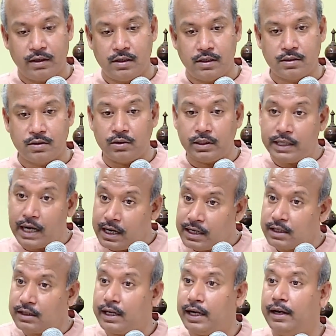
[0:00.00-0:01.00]
So
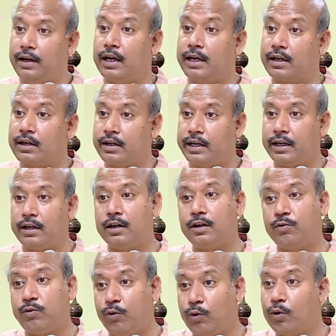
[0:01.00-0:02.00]
that night I
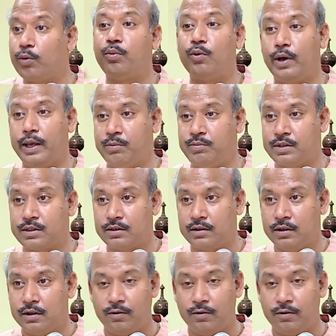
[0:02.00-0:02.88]
created 4 poems